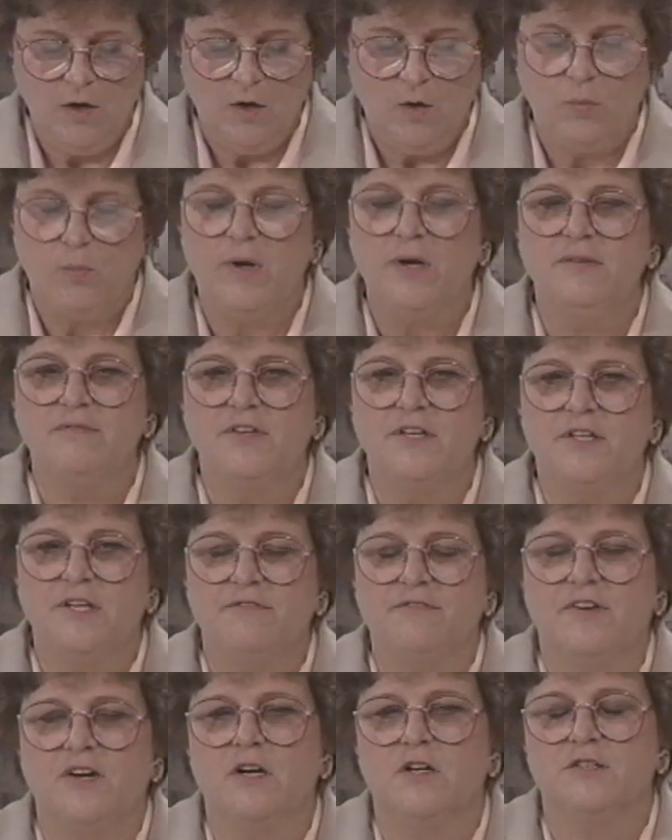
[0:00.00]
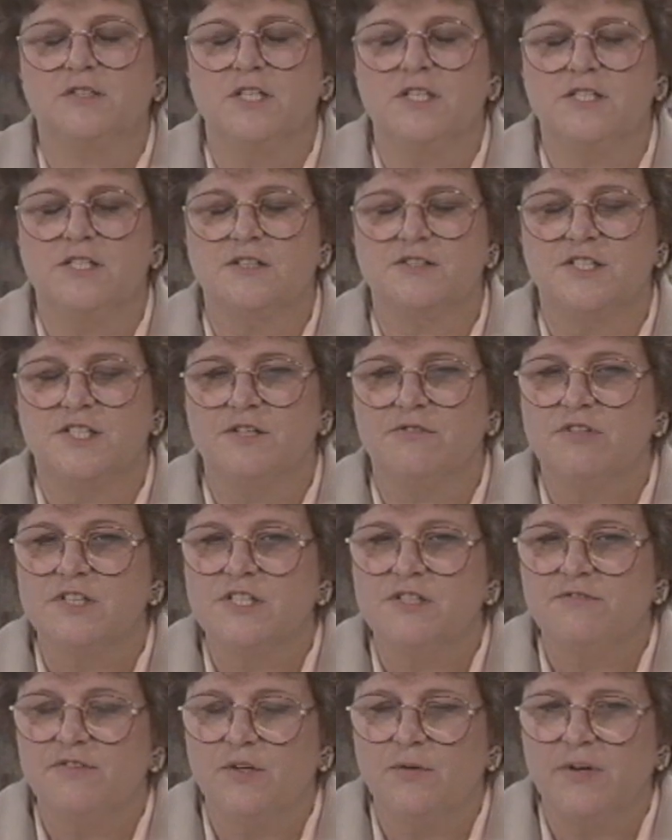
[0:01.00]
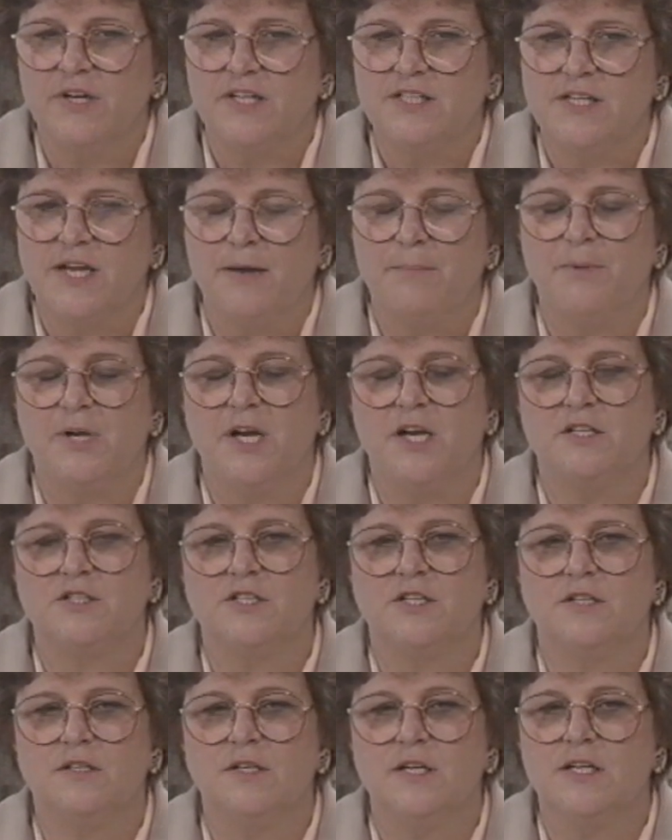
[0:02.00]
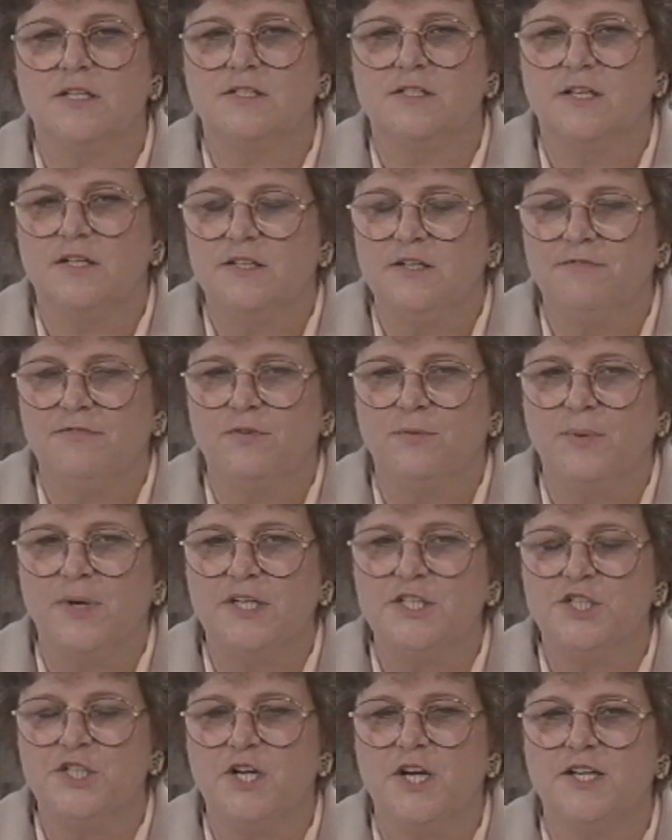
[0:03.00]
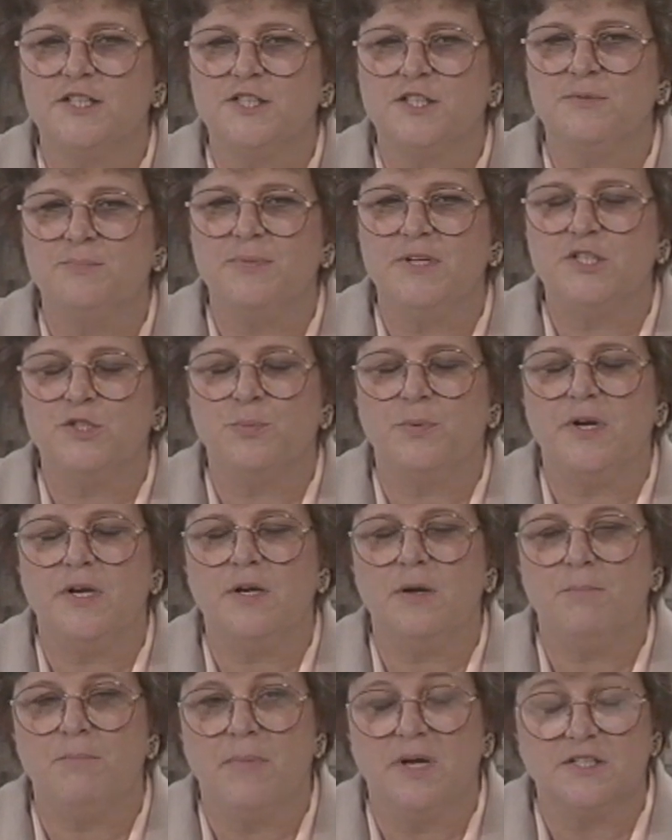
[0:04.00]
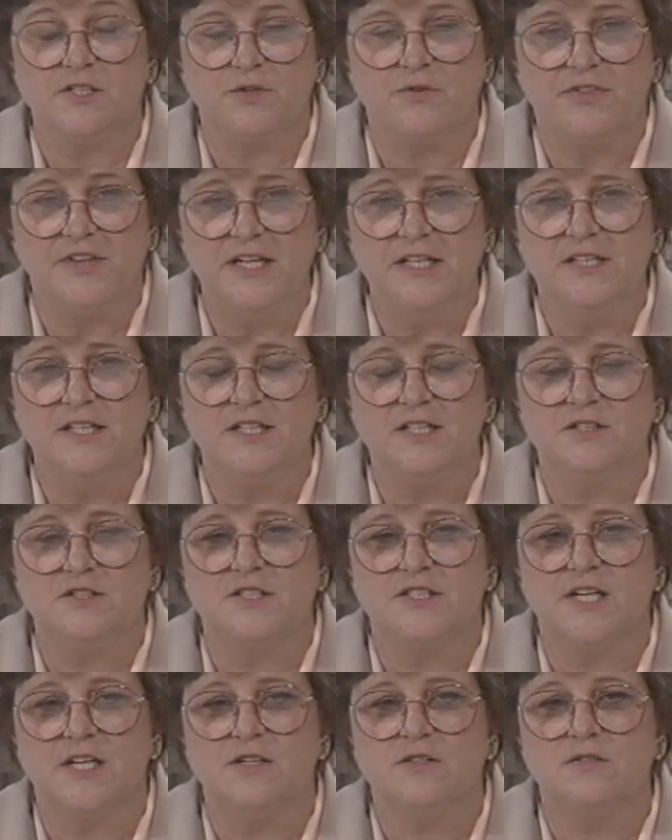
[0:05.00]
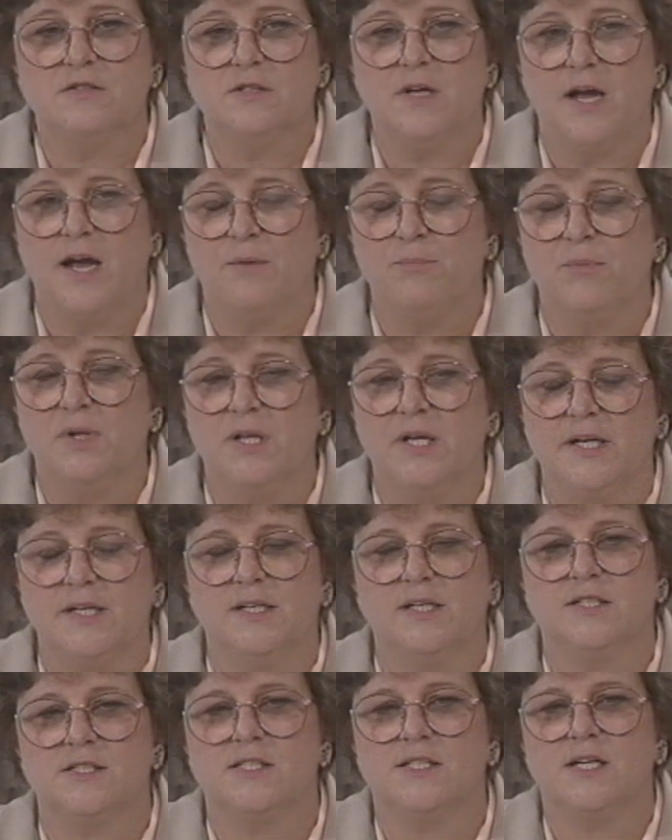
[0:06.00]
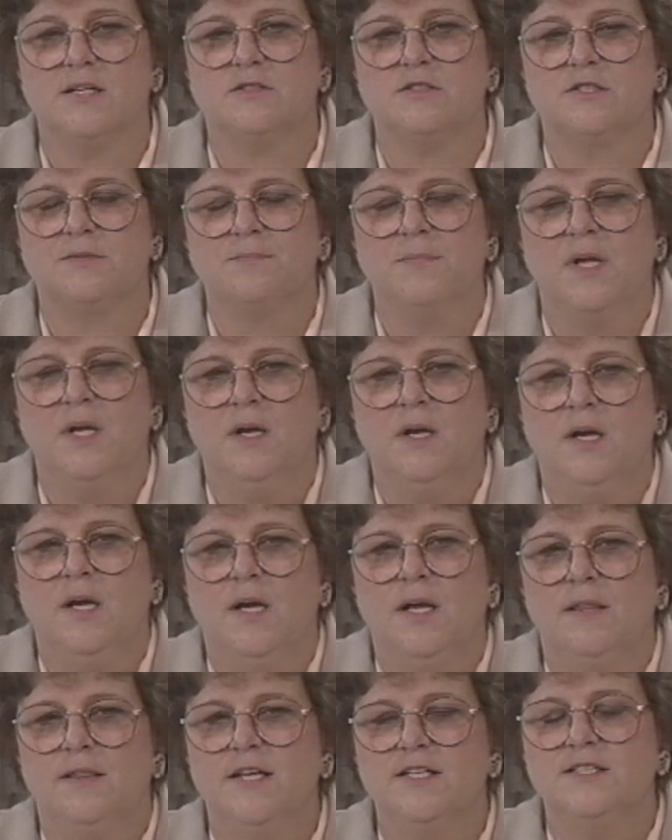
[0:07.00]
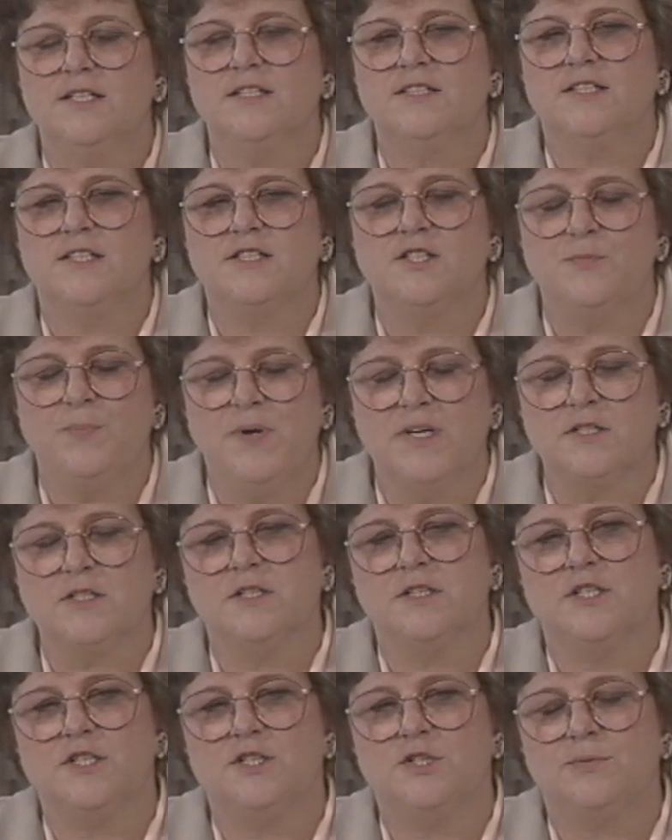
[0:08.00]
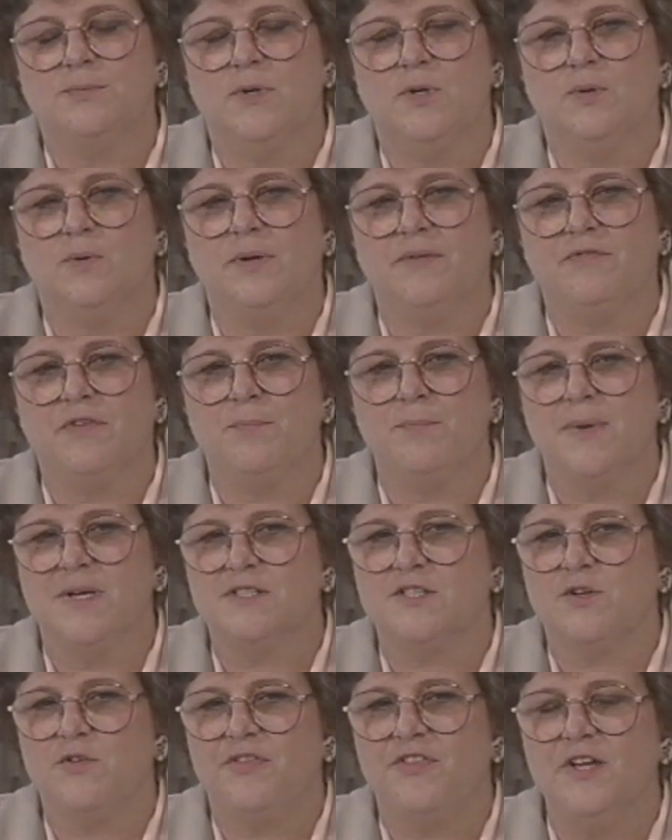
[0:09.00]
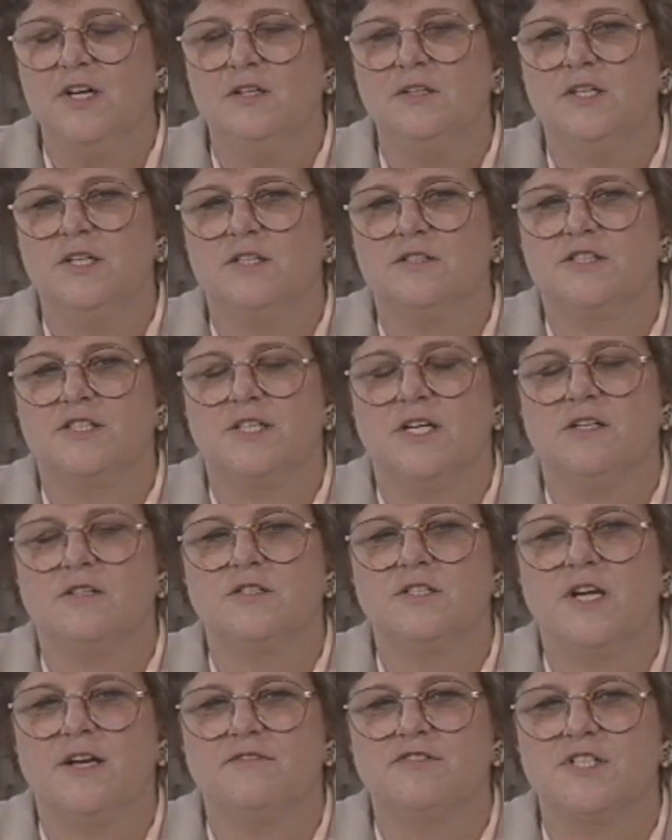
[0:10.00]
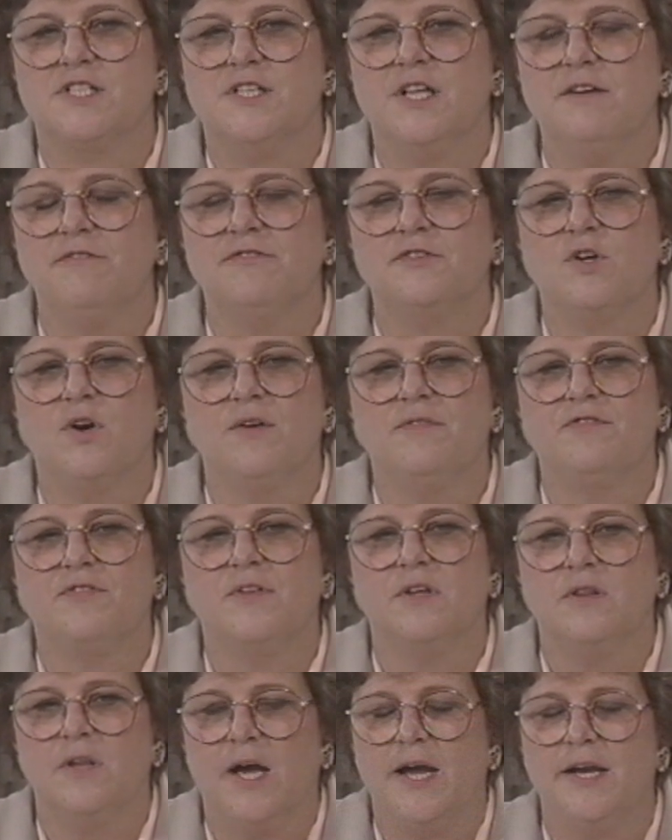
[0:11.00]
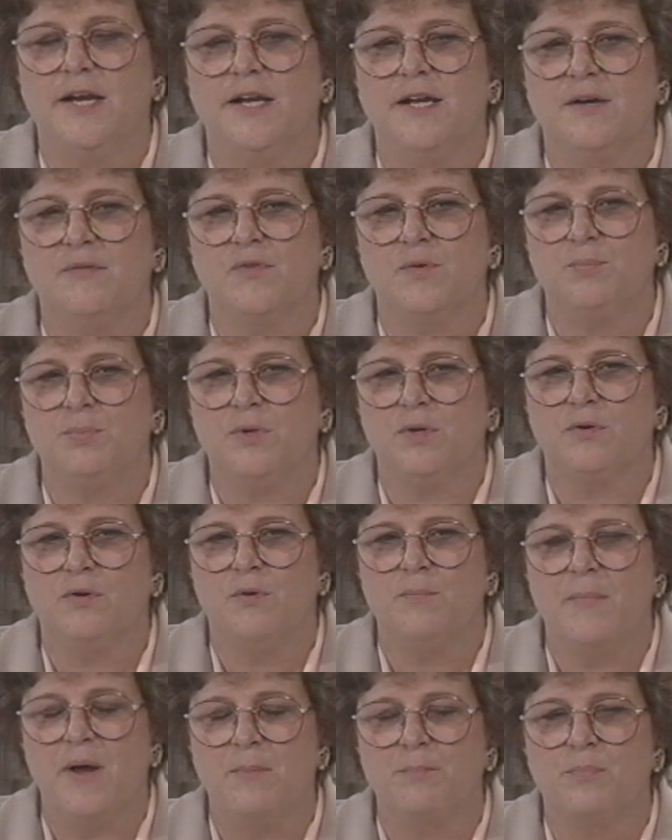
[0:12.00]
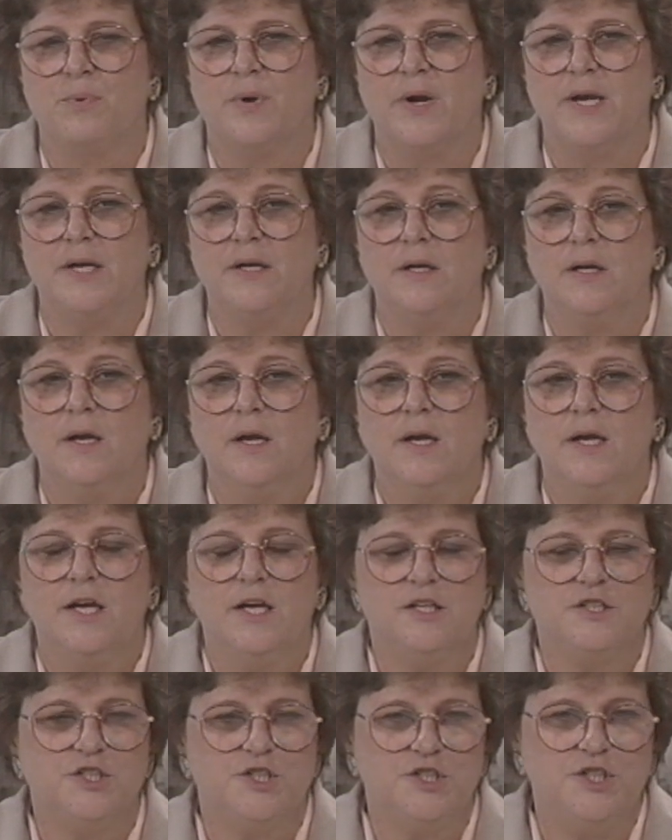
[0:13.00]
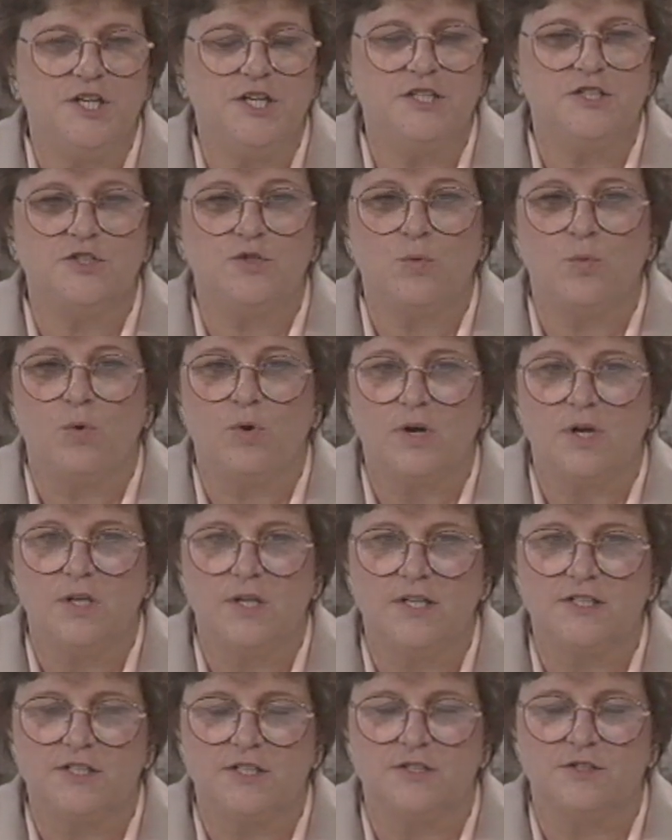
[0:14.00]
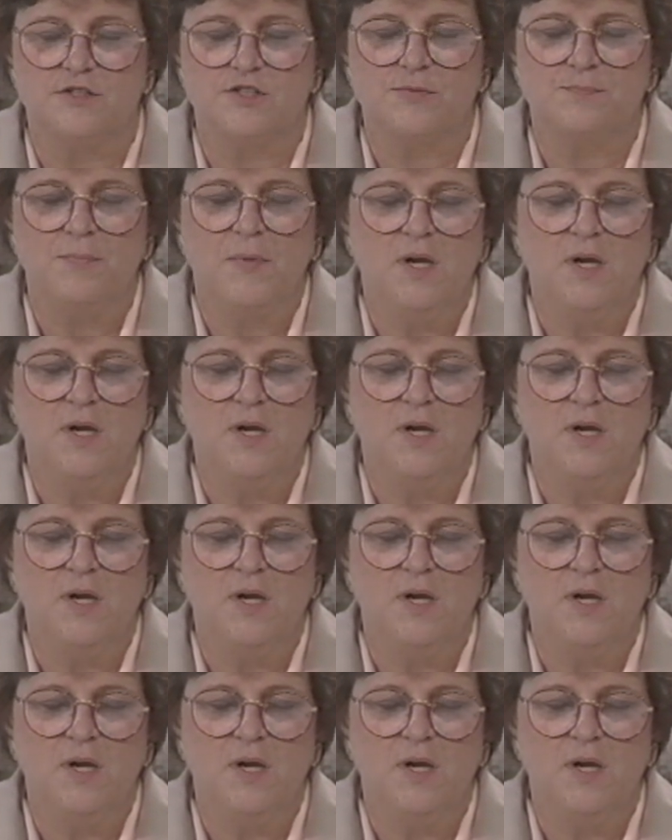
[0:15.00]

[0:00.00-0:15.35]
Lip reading: One of the difficulties of serous fluid examination is the differentiation between mesothelial cells and malignant cells. This is especially true if the mesothelial cells have sloughed off the lining of the pleural membrane in sheets or clusters.